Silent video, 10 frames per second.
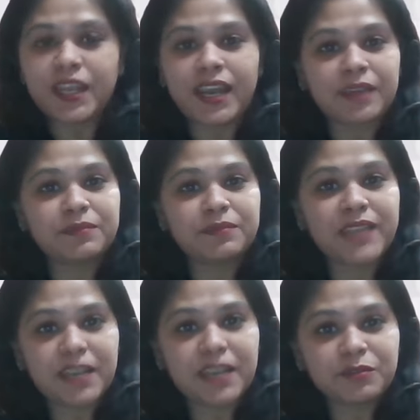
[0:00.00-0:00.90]
I am
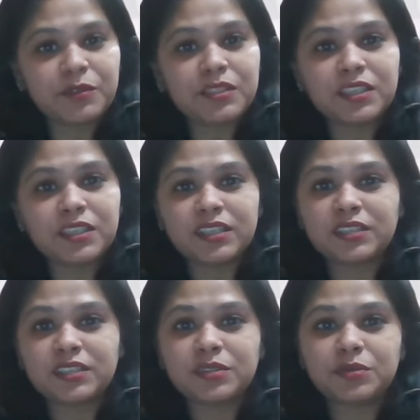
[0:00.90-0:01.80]

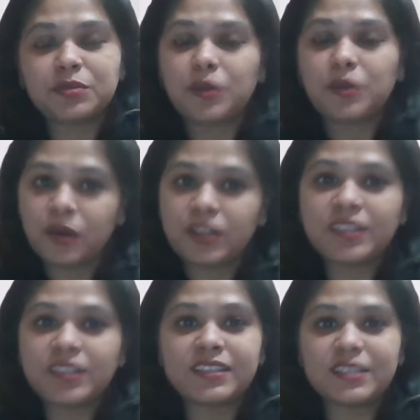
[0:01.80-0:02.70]
thankful to
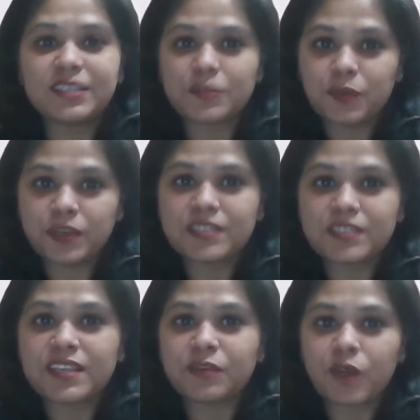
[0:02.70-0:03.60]
all the
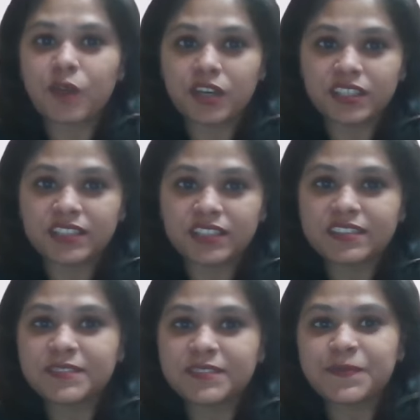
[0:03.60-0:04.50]
supporters and volunteers.